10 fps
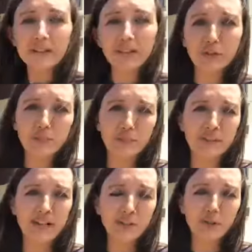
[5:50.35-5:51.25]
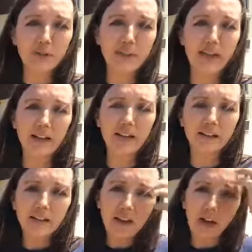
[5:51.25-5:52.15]
there's a potential that
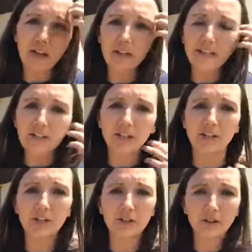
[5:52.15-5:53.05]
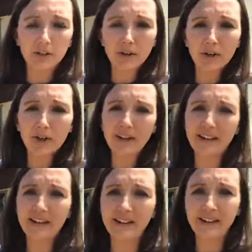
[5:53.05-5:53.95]
a collision could occur
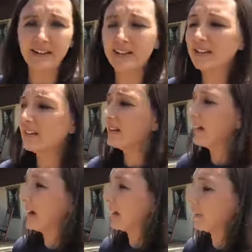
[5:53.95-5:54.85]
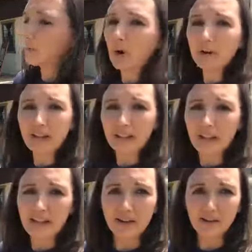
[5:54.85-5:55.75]
in their parking
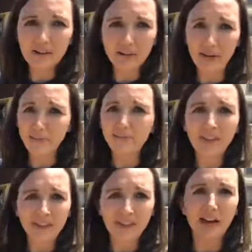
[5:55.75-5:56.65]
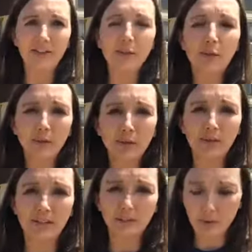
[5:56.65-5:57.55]
lot here. So that's a third
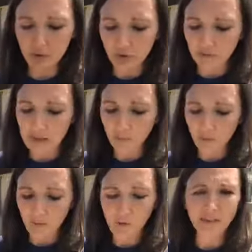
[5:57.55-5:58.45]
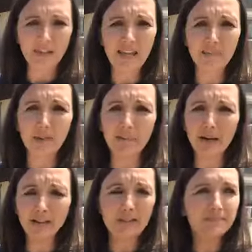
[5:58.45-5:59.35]
exposure that we want to keep in
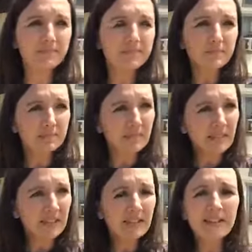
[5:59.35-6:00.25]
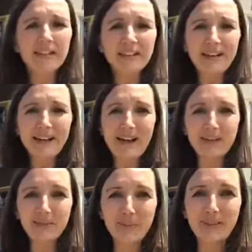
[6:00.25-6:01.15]
mind.
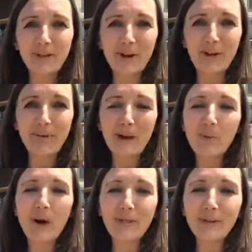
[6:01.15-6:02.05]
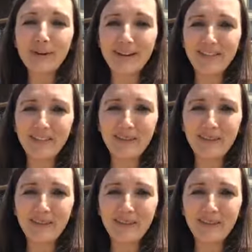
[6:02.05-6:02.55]
As we talk about weather and